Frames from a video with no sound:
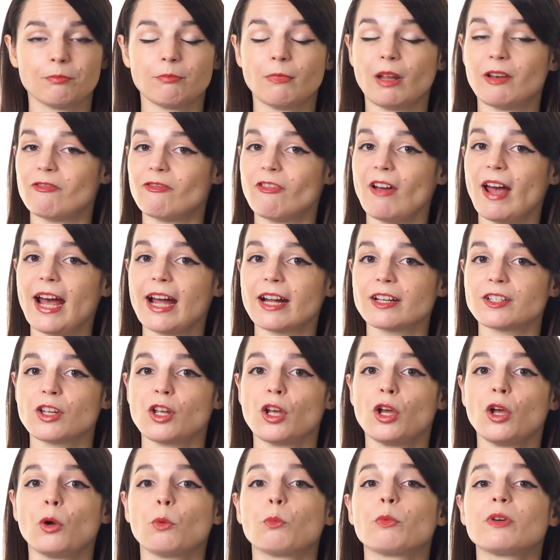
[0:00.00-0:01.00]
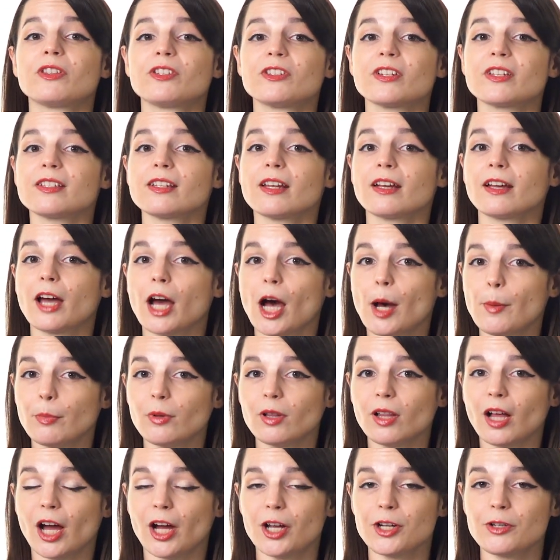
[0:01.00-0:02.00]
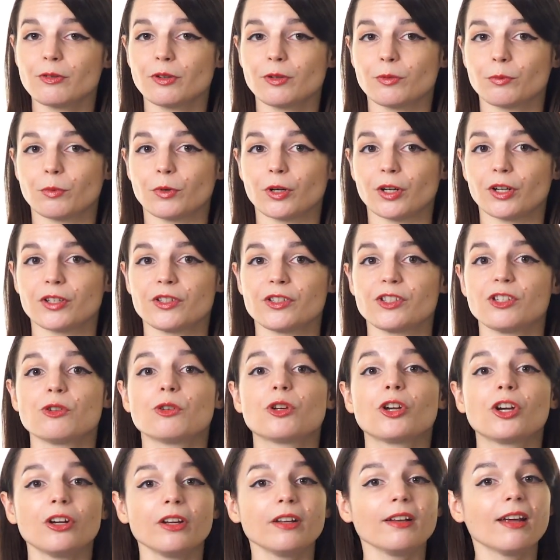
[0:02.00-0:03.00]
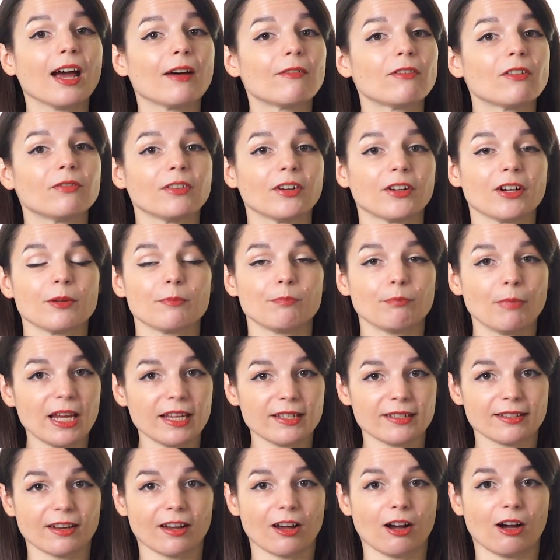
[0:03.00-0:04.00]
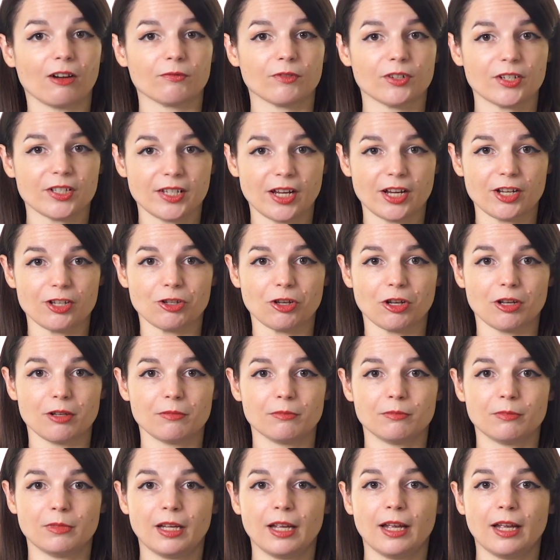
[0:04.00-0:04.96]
In fact, with just a couple hundred words, you could have a very basic conversation.